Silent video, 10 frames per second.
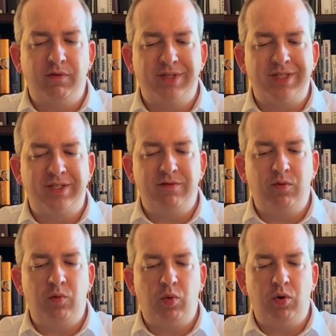The Civil
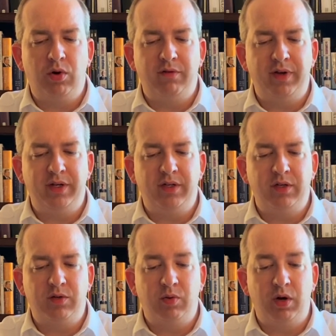War of
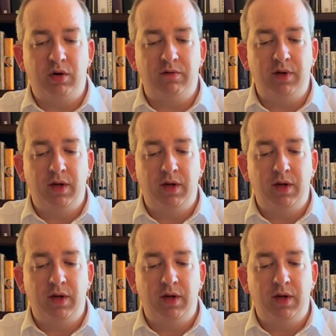1812,